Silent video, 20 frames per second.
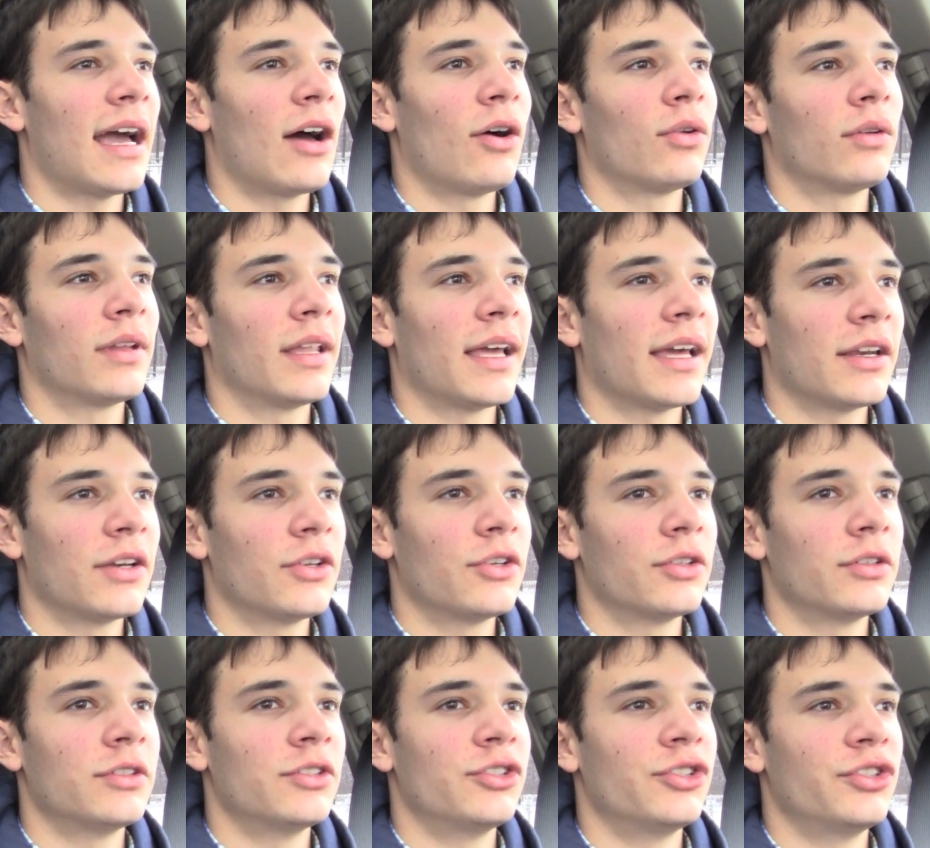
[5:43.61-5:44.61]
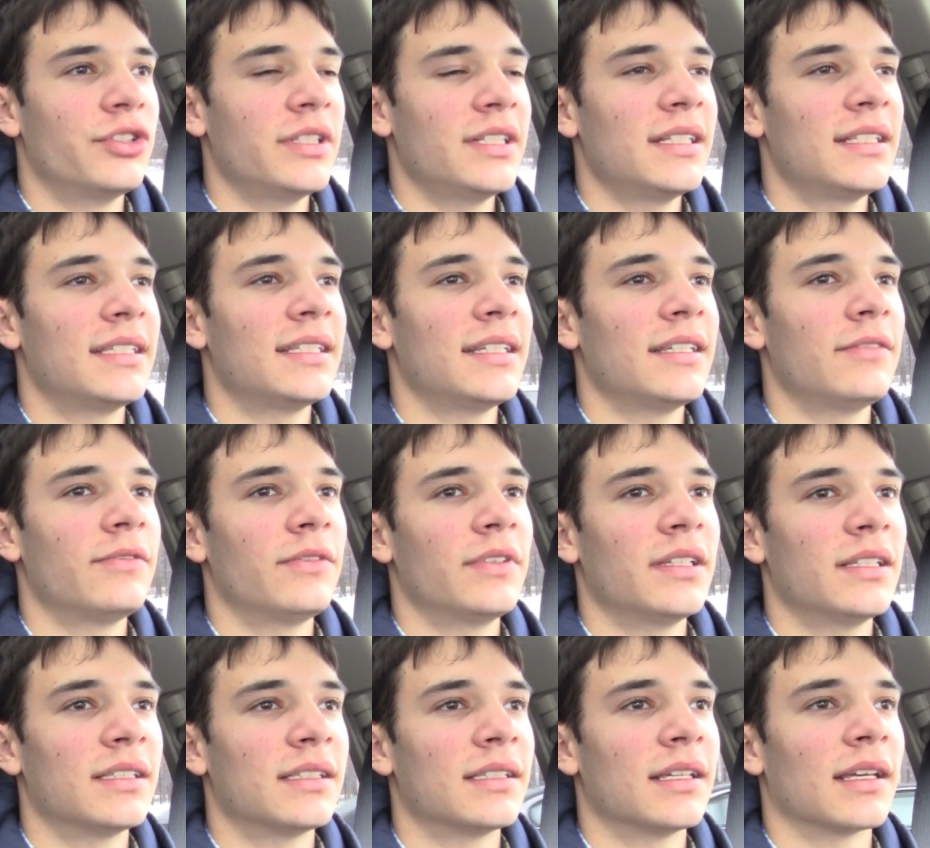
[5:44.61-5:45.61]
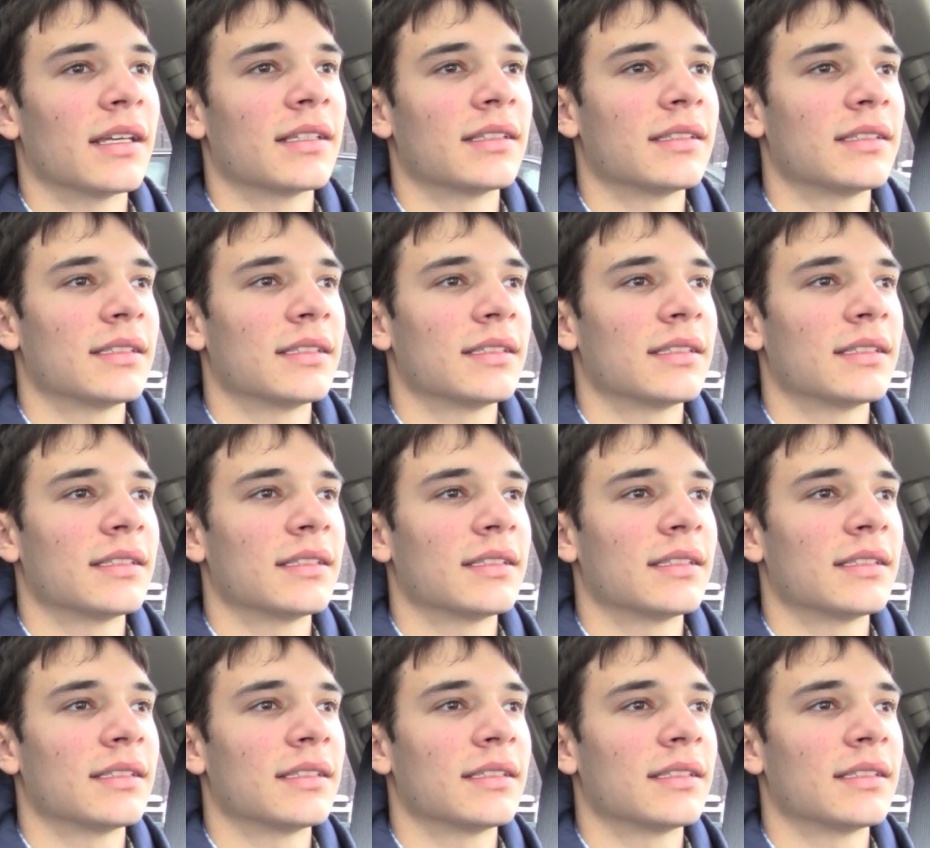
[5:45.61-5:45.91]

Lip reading: Outlander GT V6.